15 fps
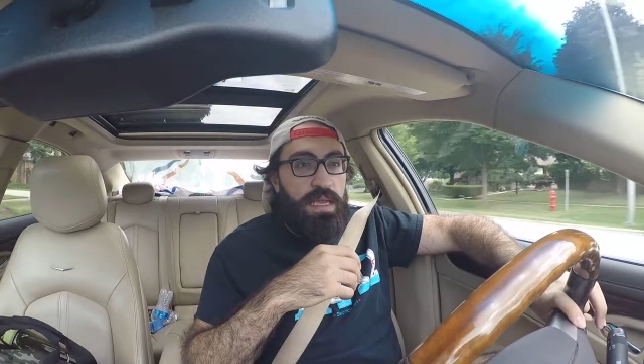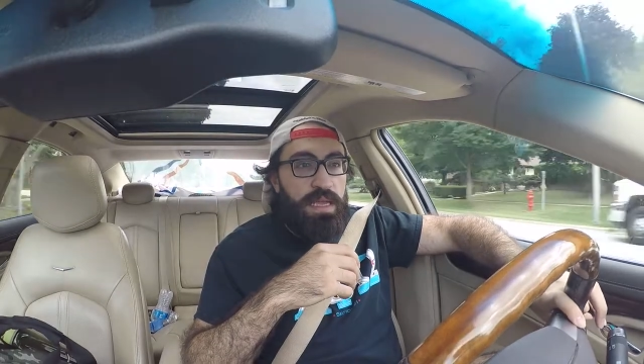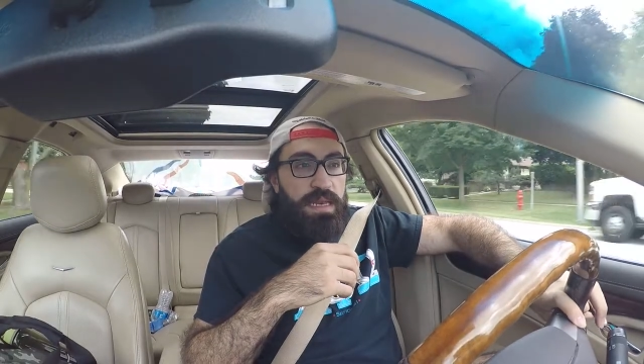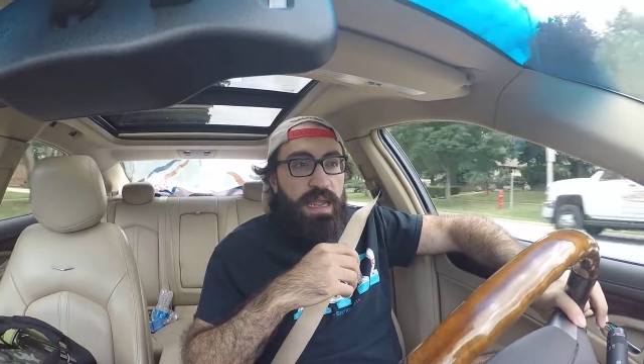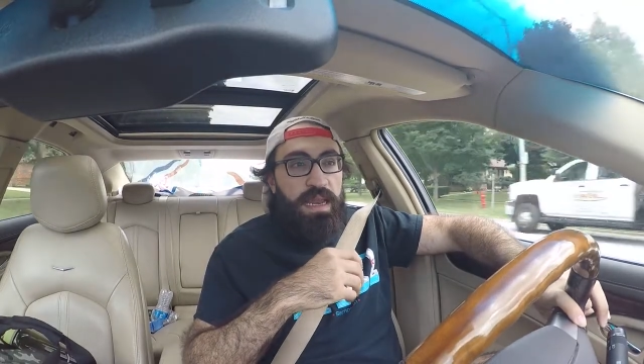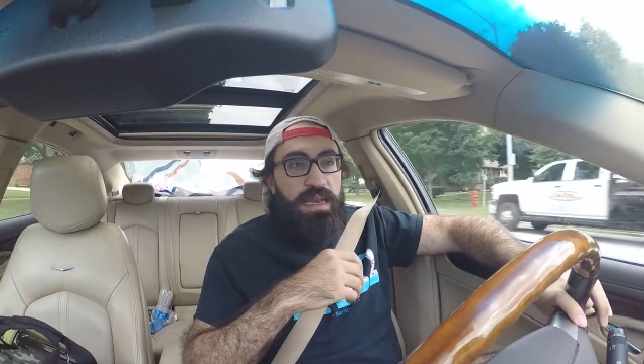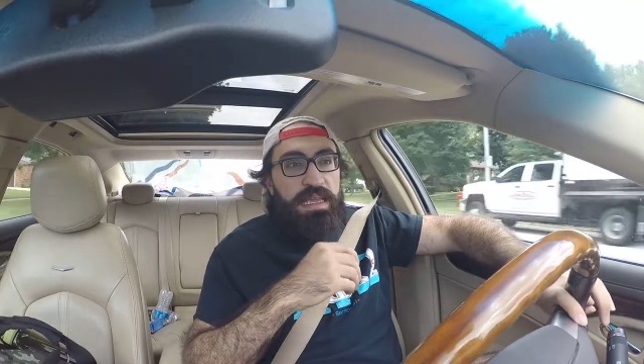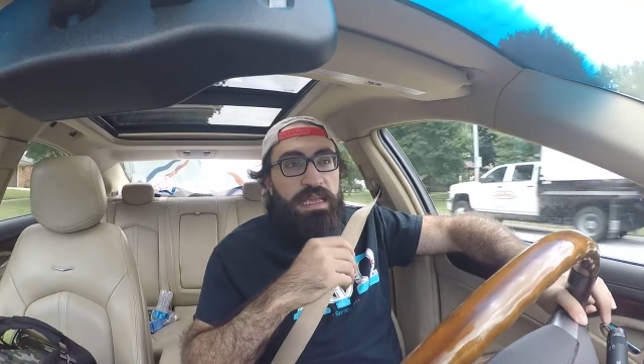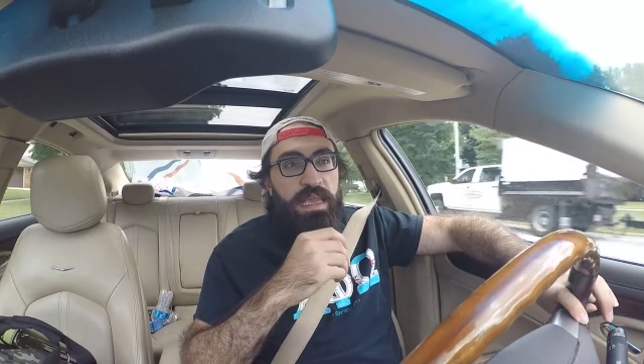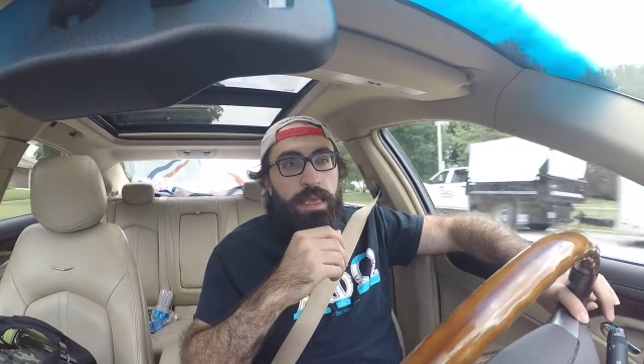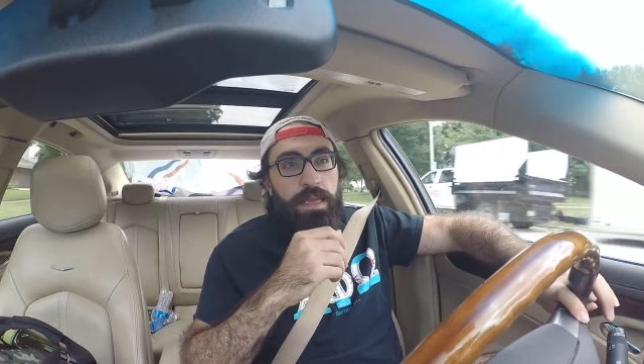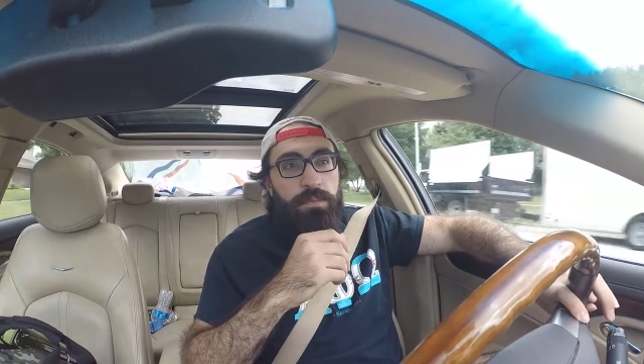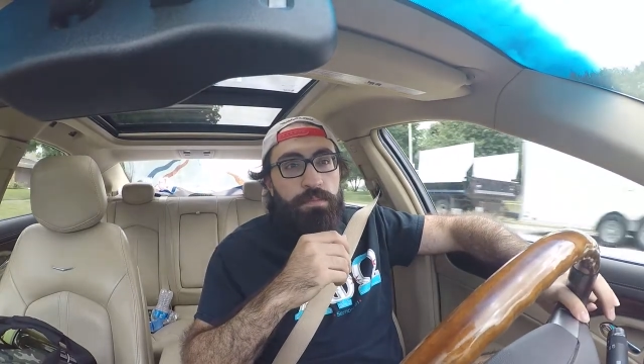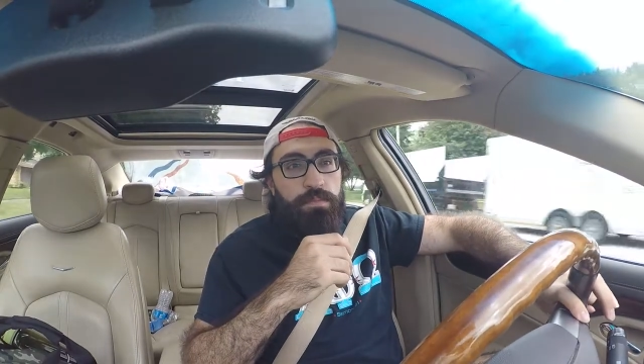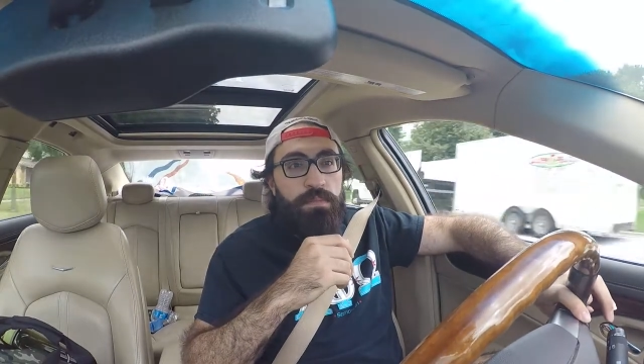in any
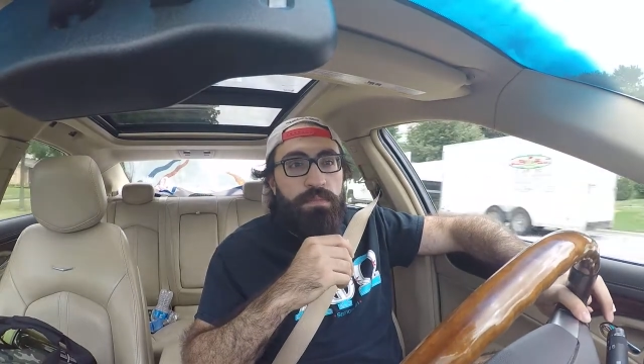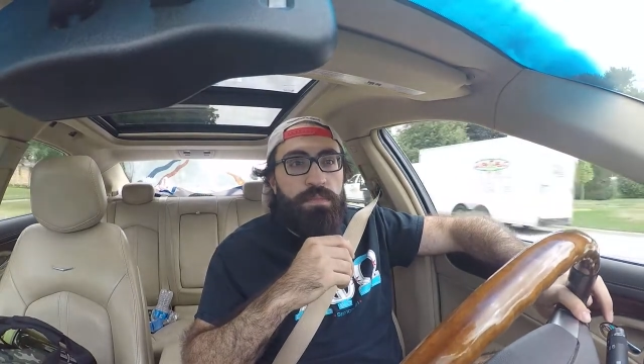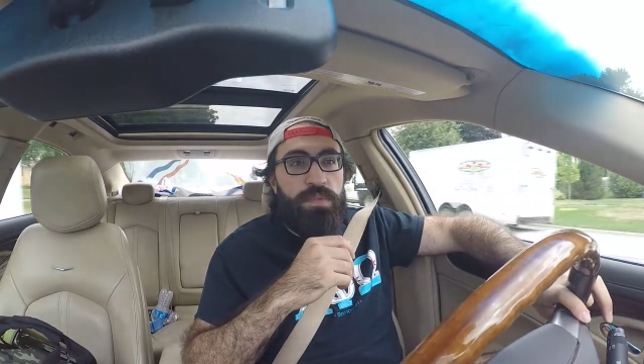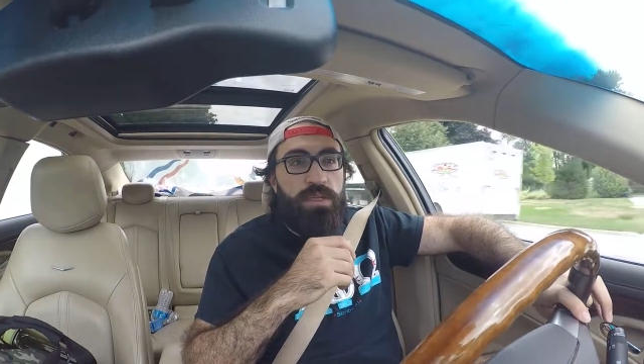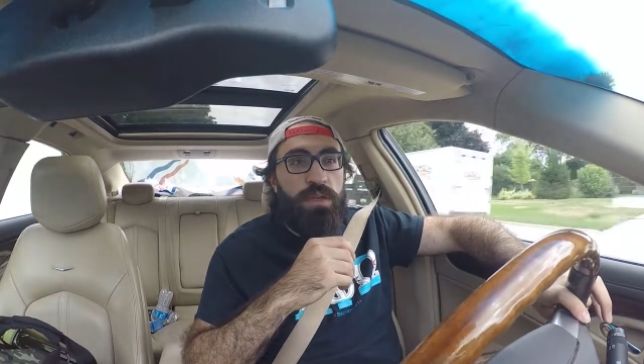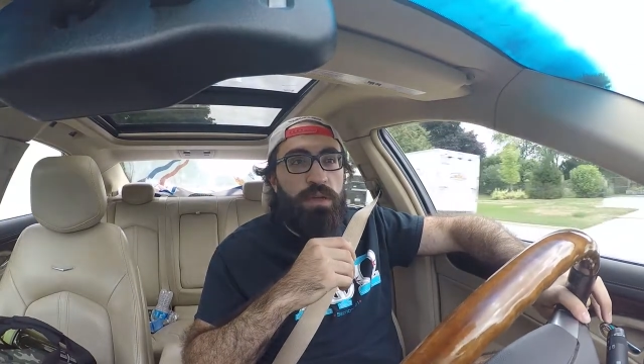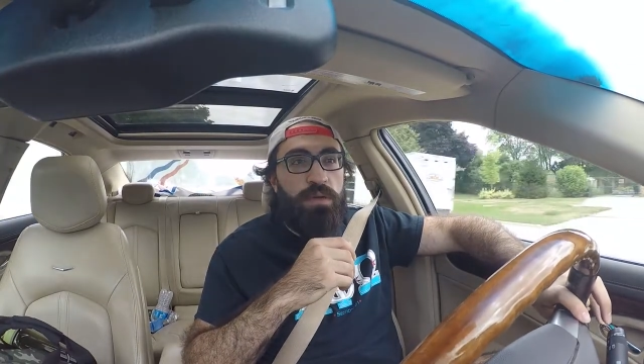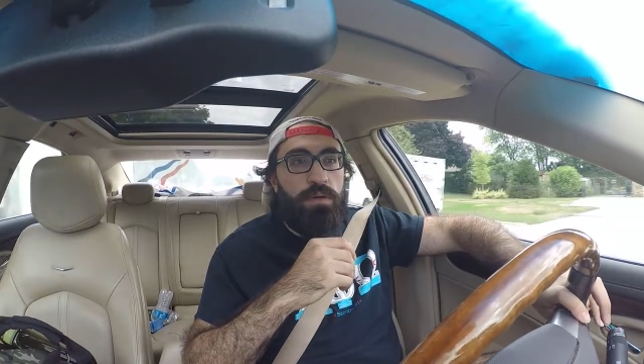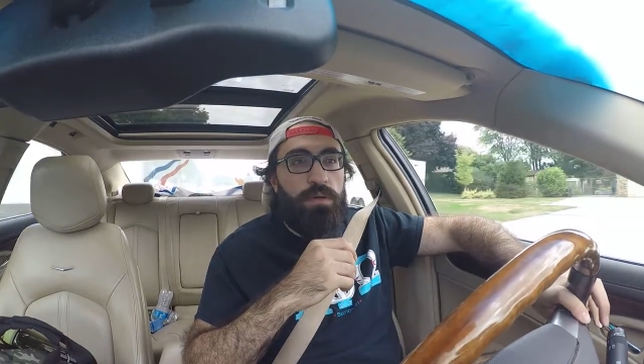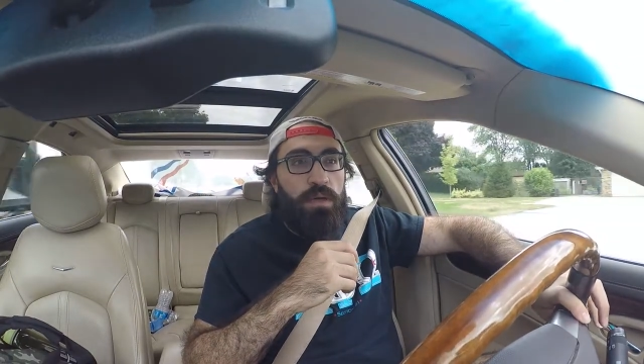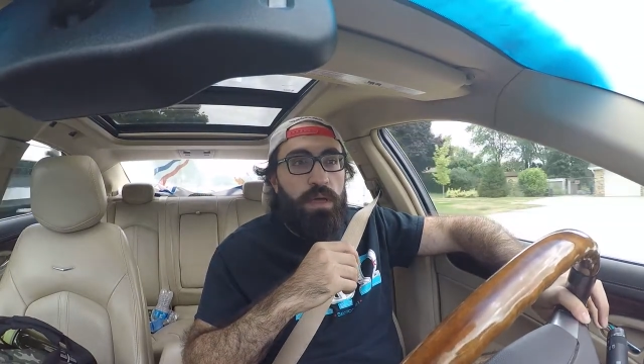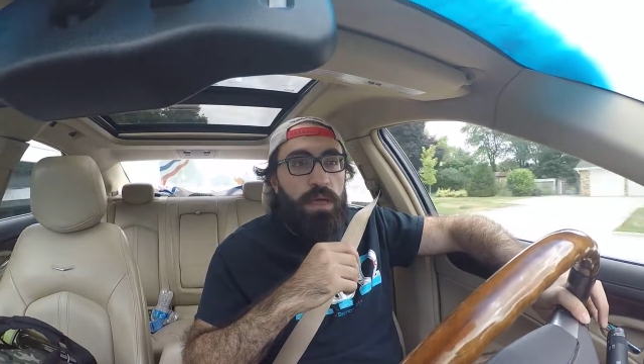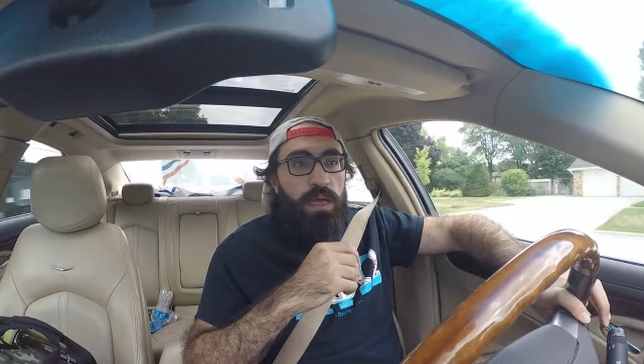game, you know,